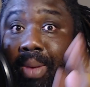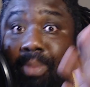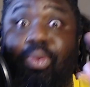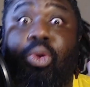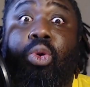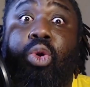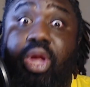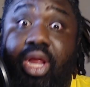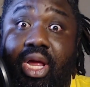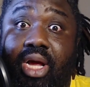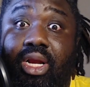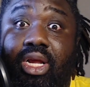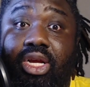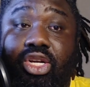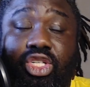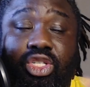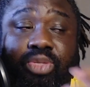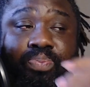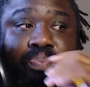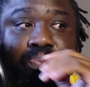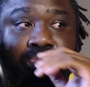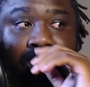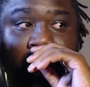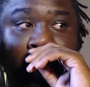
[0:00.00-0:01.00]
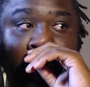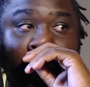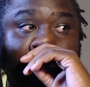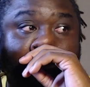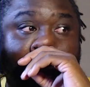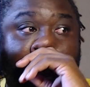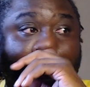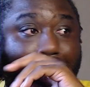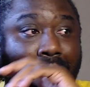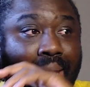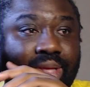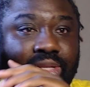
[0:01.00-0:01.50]
good English.
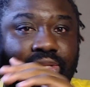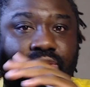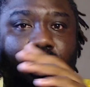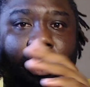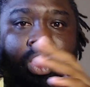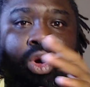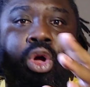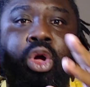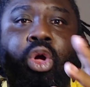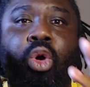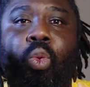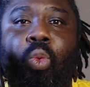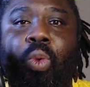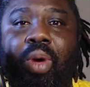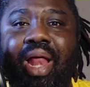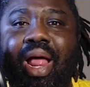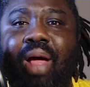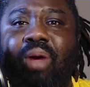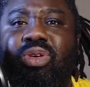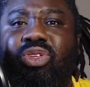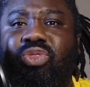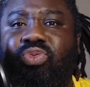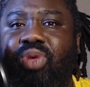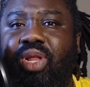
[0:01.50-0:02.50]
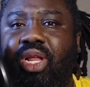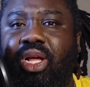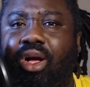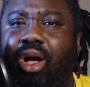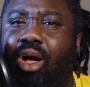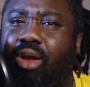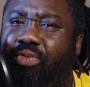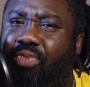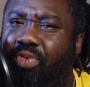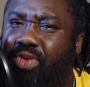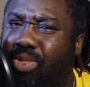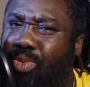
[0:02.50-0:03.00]
And so when I was really
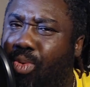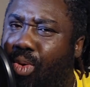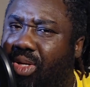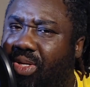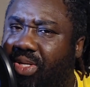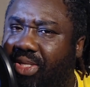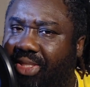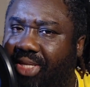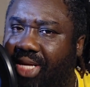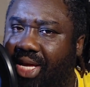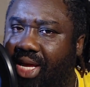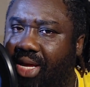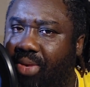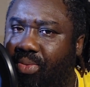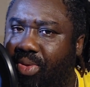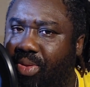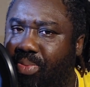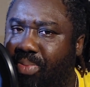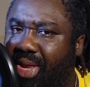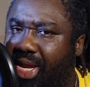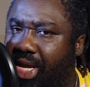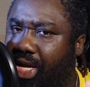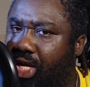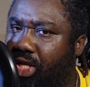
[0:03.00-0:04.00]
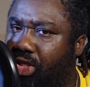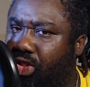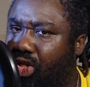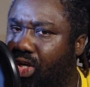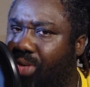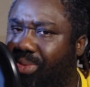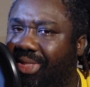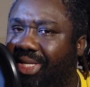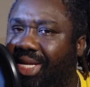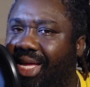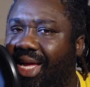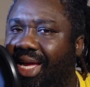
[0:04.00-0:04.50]
confused about what he's saying with medical
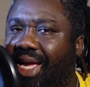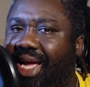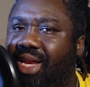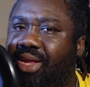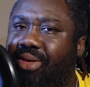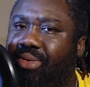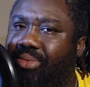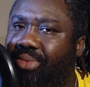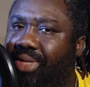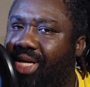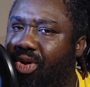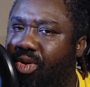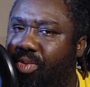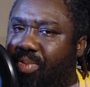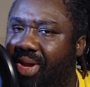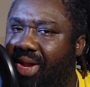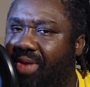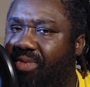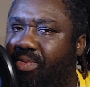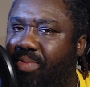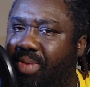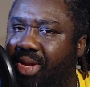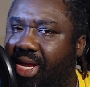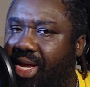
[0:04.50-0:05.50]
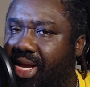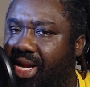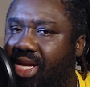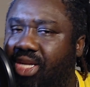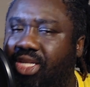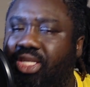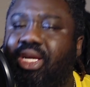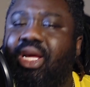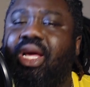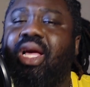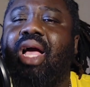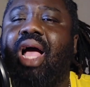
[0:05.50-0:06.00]
terms, and hey, can you repeat that for me in
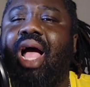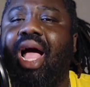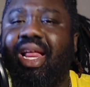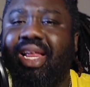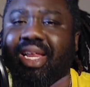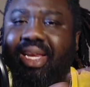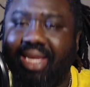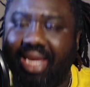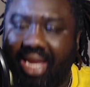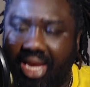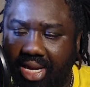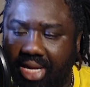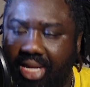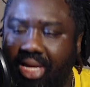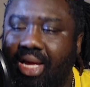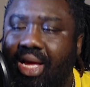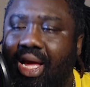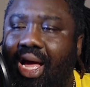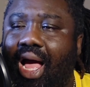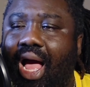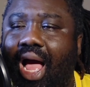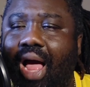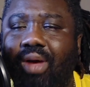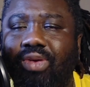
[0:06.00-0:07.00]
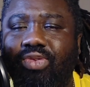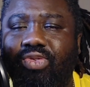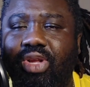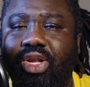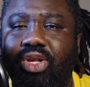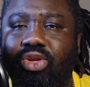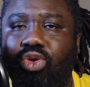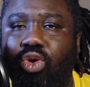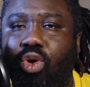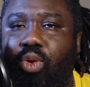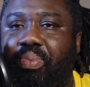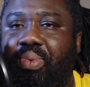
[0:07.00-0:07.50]
English? And he did. I was really
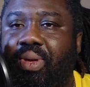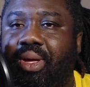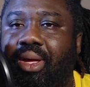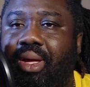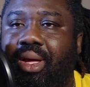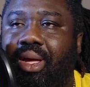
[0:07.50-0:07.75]
dope.